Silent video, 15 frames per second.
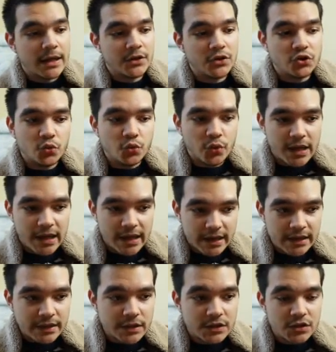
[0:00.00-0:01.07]
you
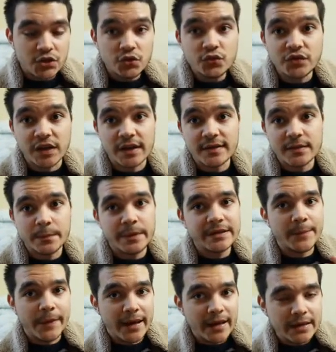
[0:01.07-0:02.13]
can use it, but
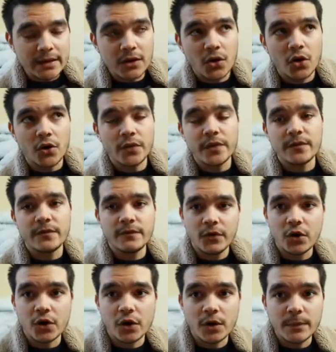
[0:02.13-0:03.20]
depending on the
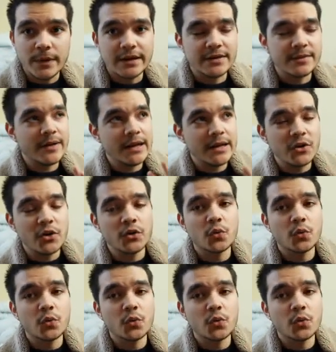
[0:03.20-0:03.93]
verb and depending on the